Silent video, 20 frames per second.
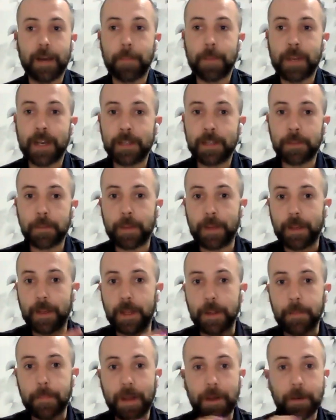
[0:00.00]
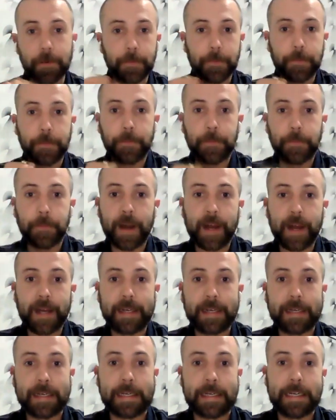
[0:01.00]
Penelope Pettigrew
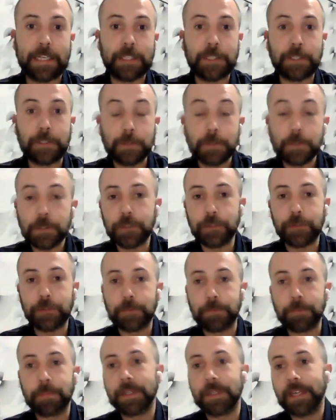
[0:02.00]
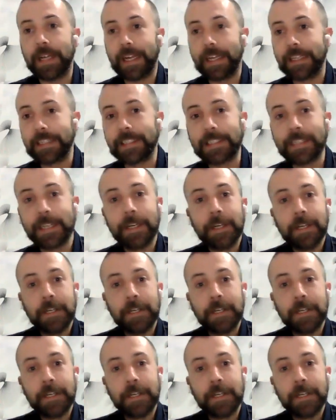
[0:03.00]
YouTube hits.